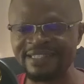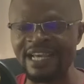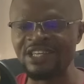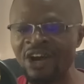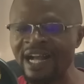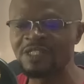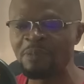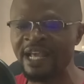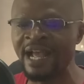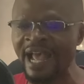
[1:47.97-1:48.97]
The youngest
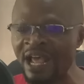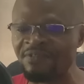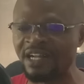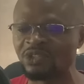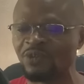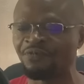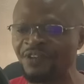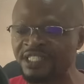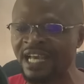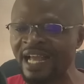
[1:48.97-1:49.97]
player ever to
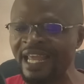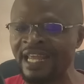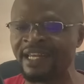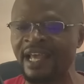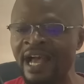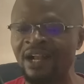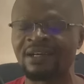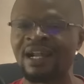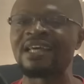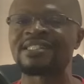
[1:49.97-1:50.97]
feature in
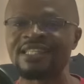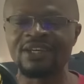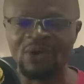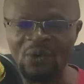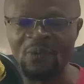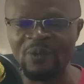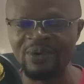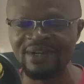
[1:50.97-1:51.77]
El Clasico.